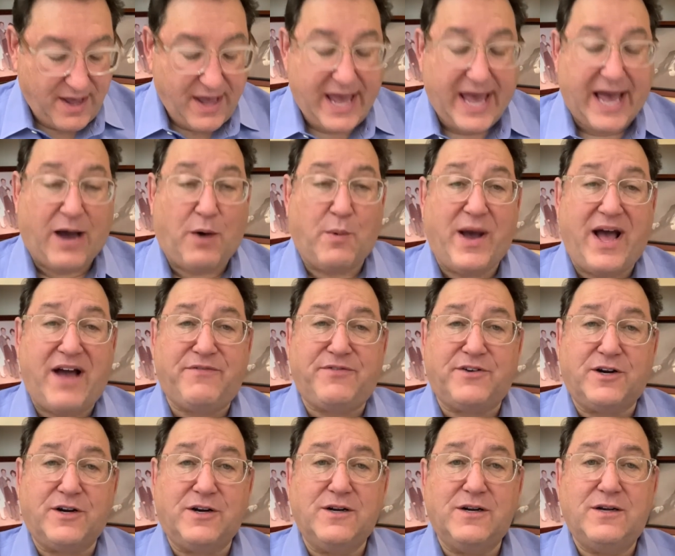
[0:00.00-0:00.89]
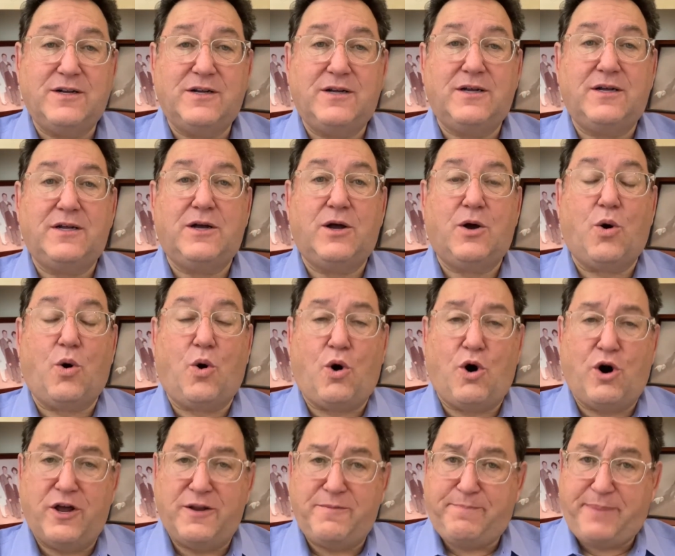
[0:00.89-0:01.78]
However,
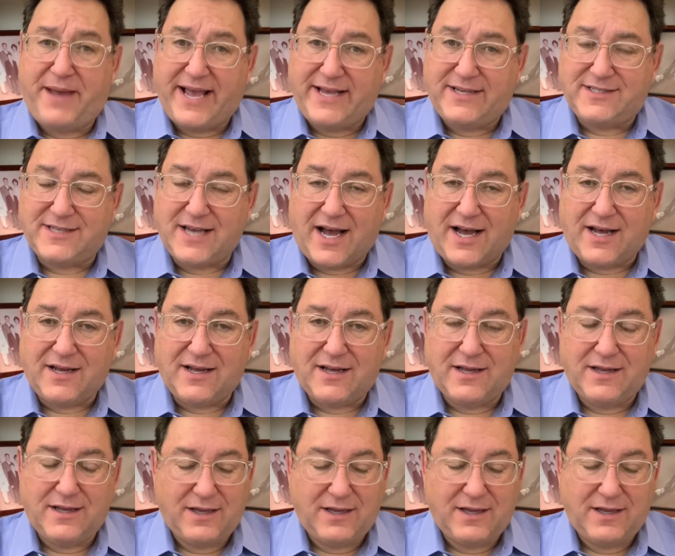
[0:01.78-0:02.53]
on Pesach,